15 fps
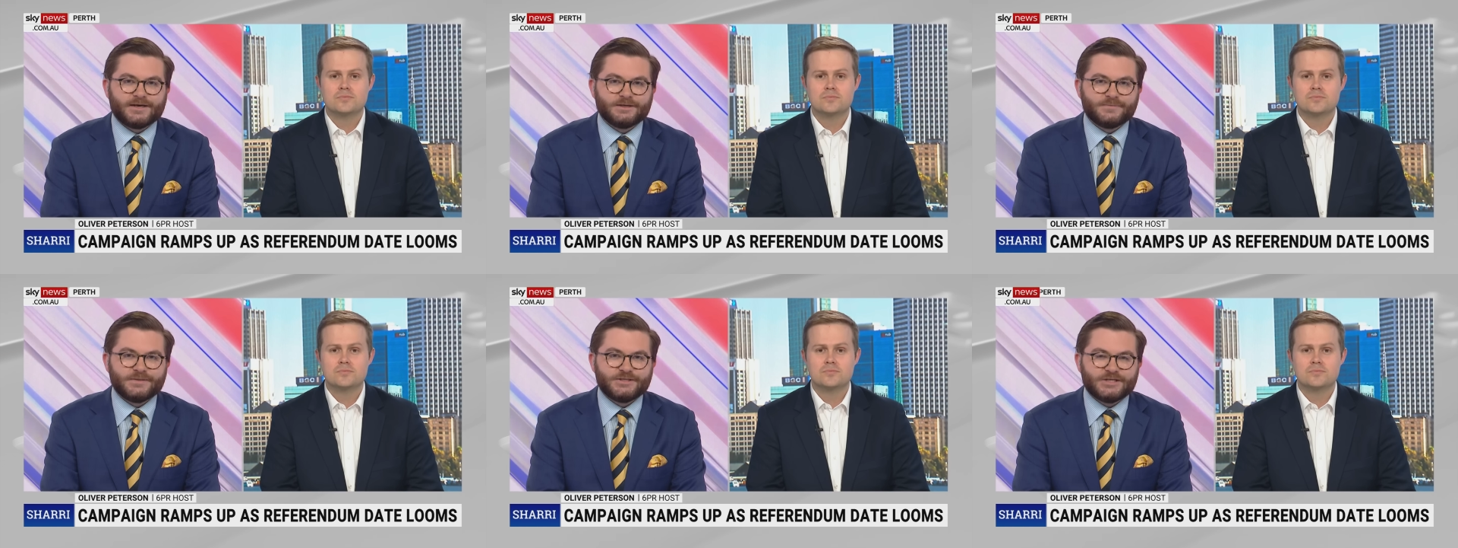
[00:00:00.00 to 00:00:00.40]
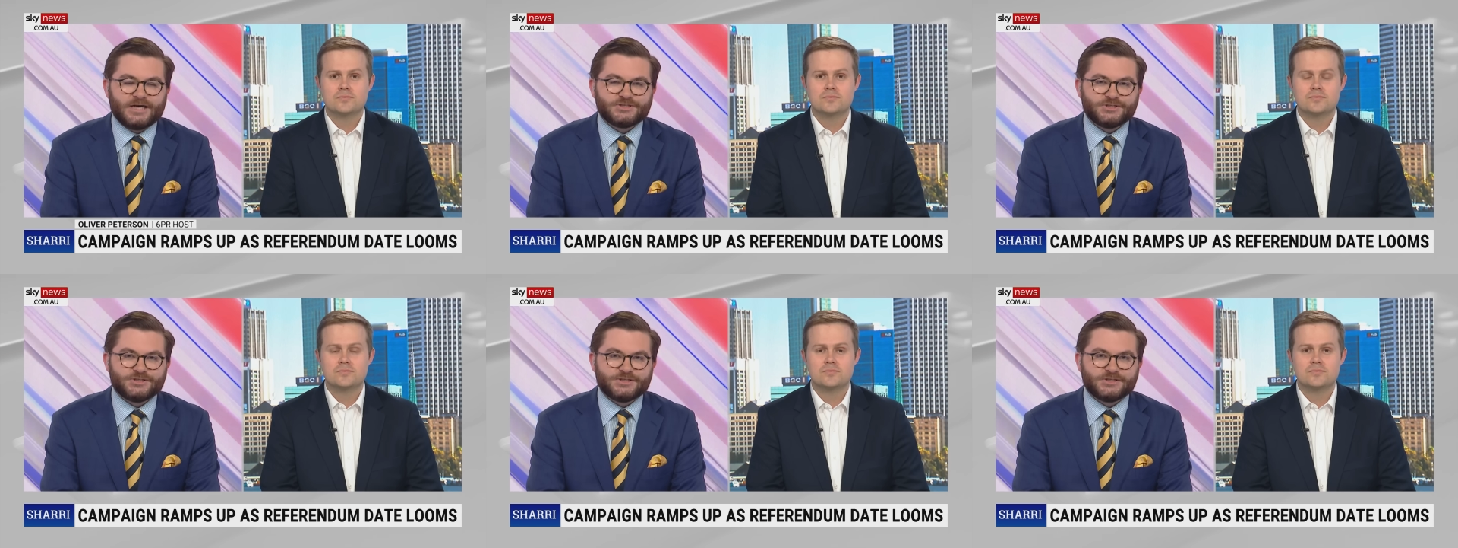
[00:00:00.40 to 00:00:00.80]
Speaker 1: it'll be
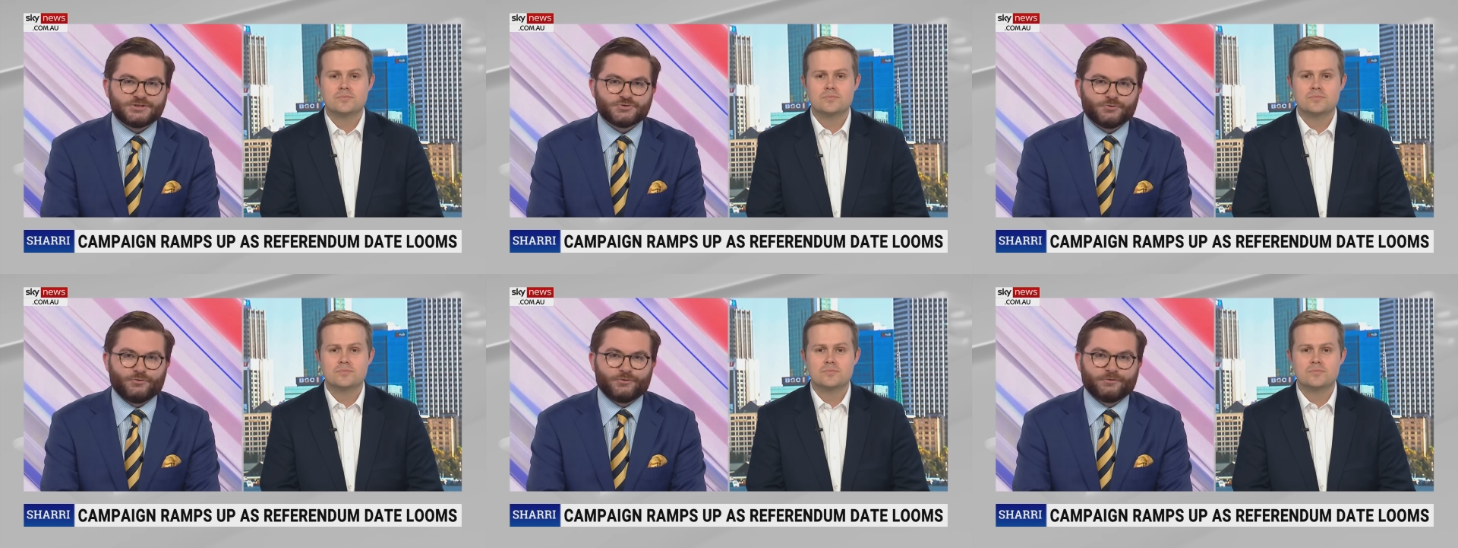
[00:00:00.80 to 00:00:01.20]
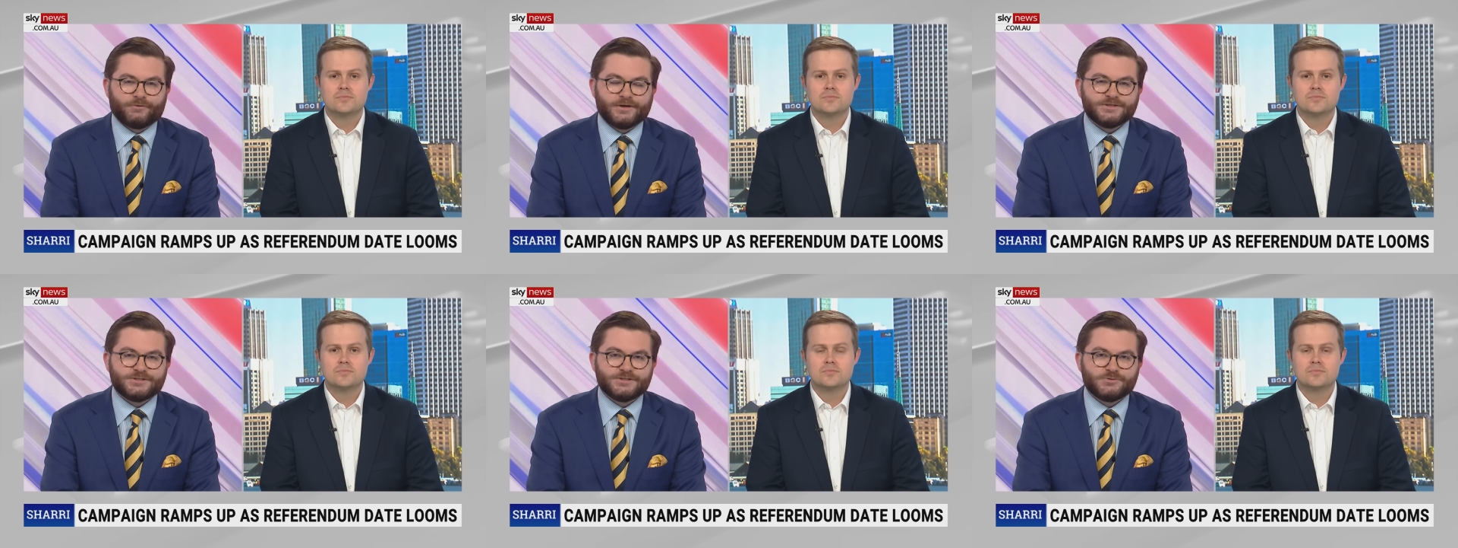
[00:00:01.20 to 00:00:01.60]
just as
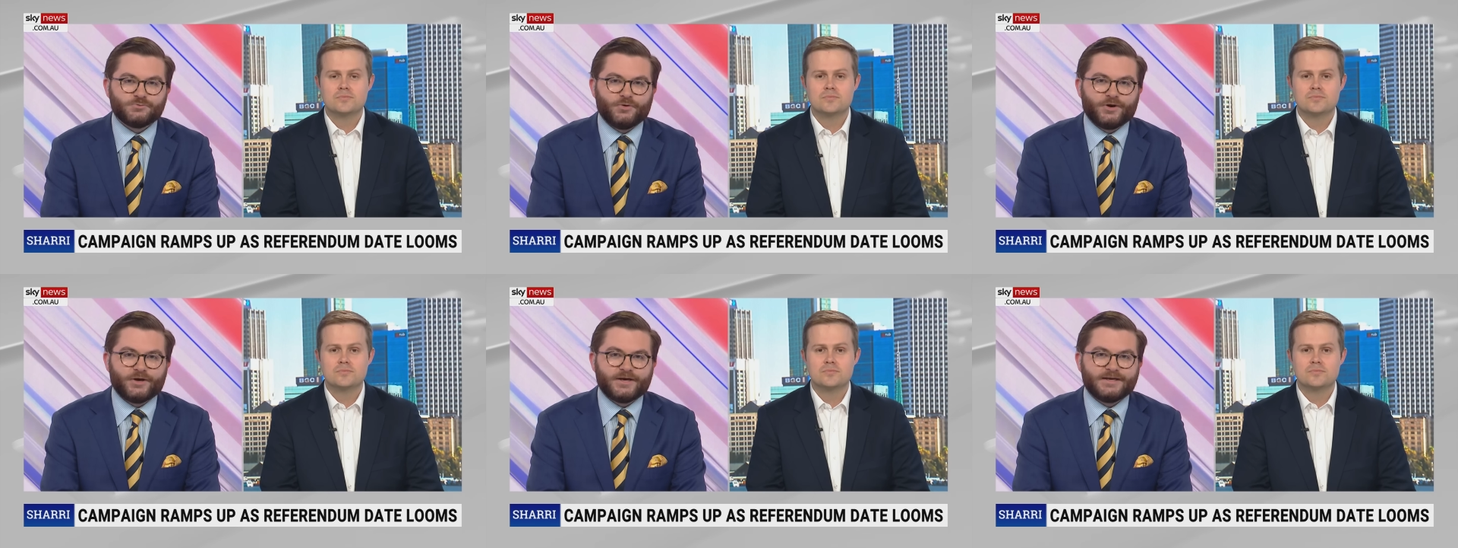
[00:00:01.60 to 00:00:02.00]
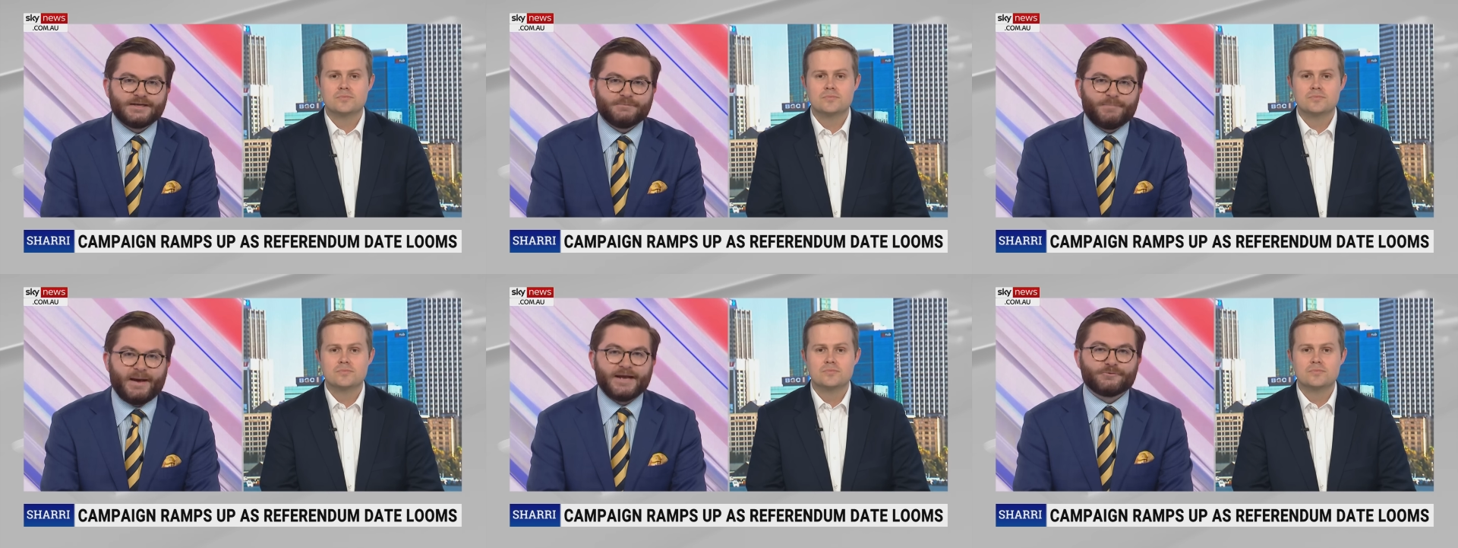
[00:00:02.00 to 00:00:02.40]
extraordinary as his work
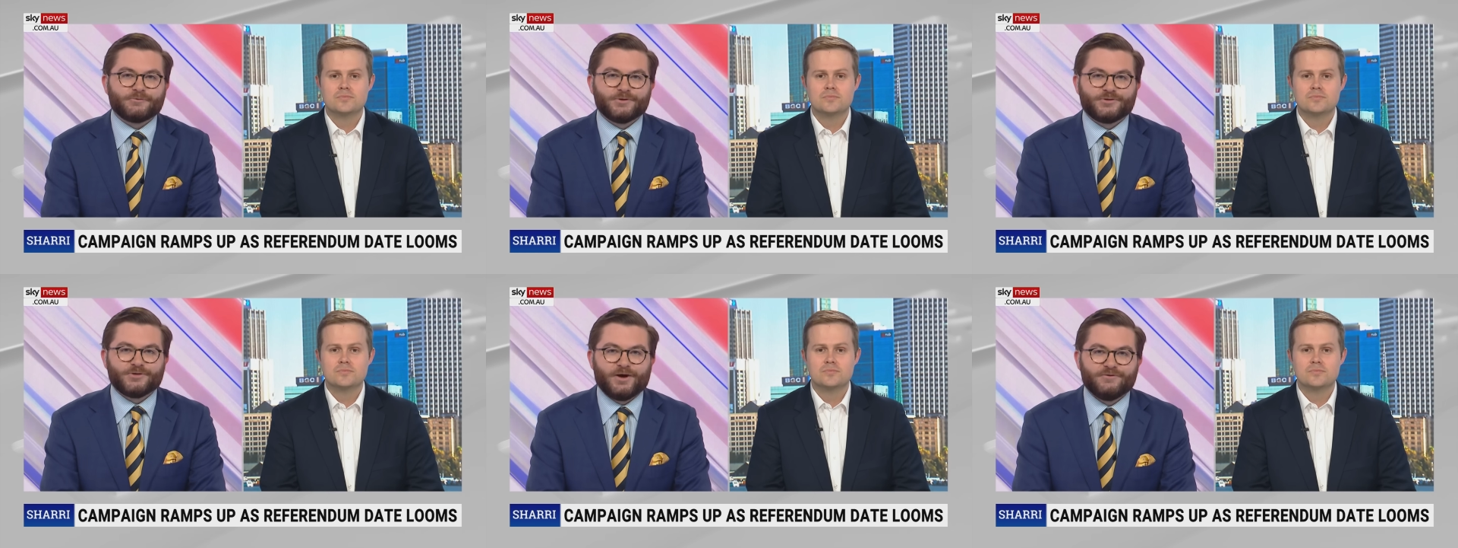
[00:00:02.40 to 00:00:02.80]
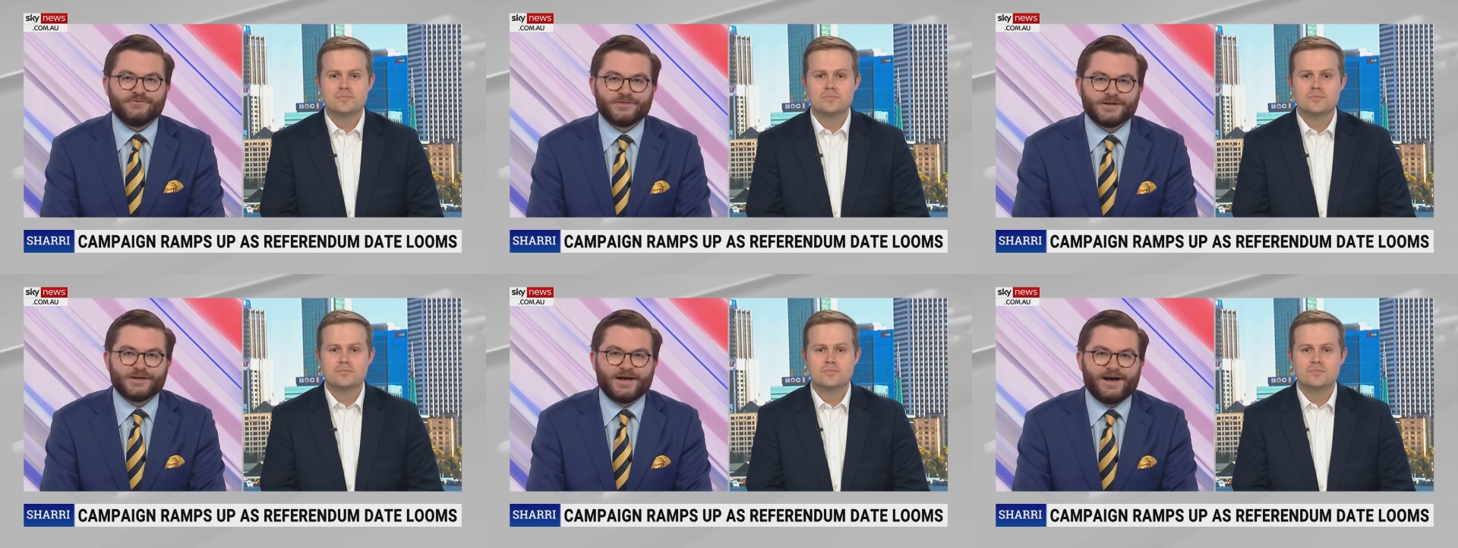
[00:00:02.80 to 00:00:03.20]
getting Penrith
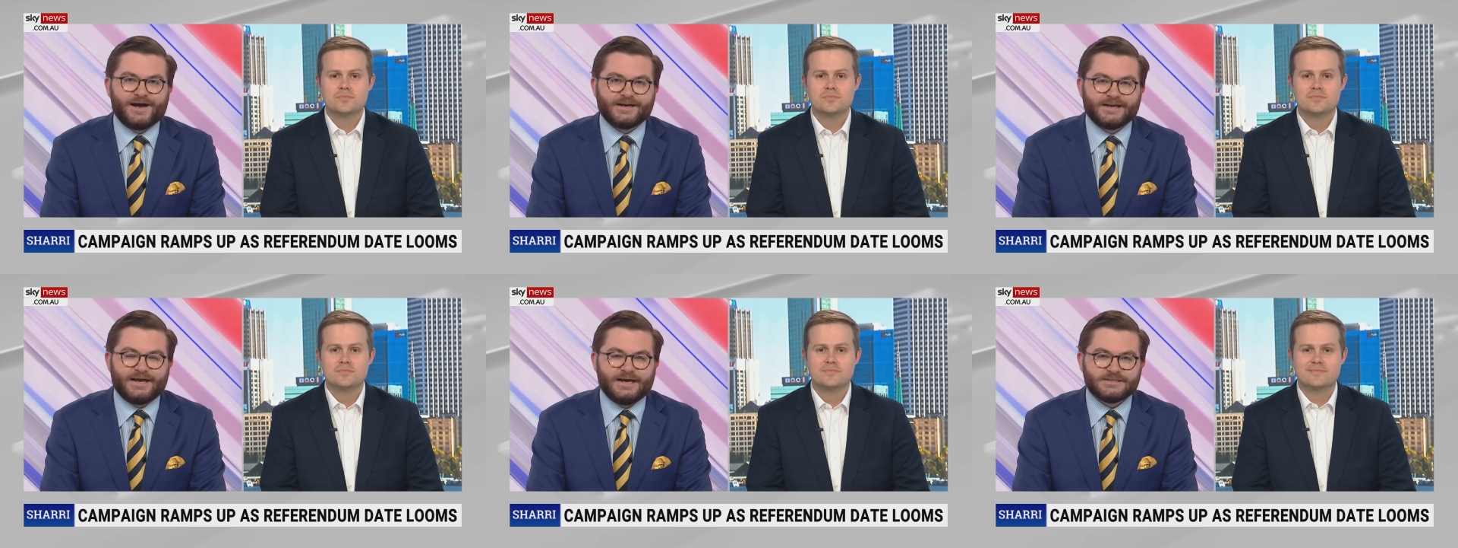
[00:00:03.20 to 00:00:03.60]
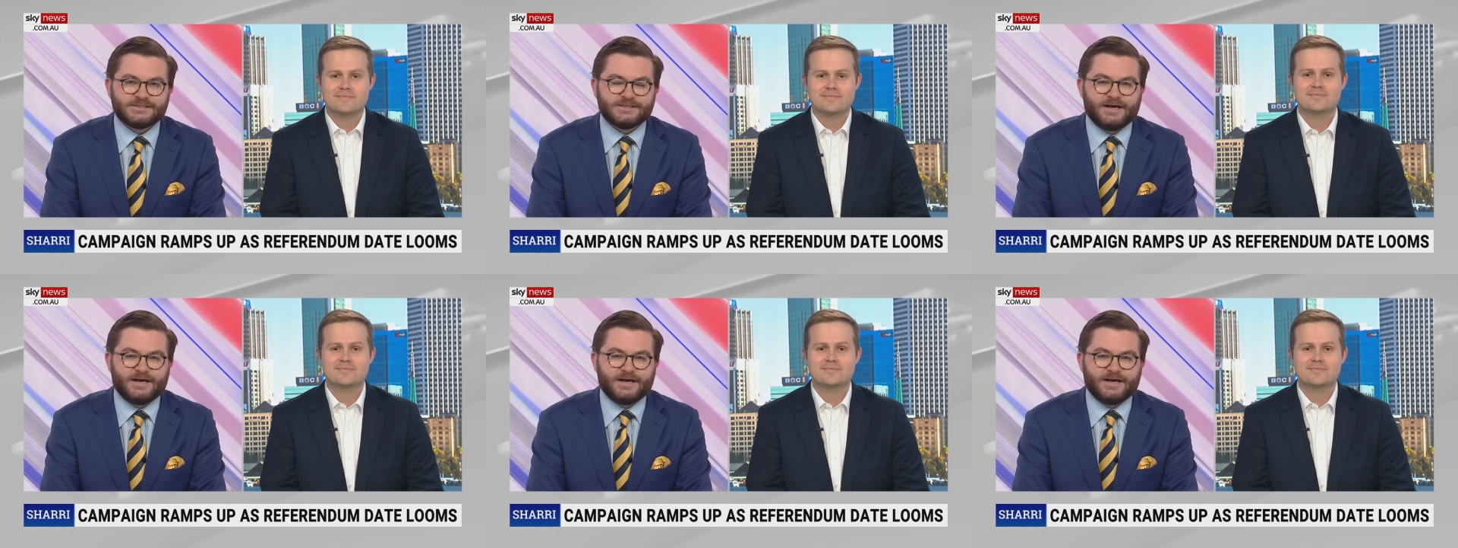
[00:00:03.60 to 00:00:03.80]
over the line last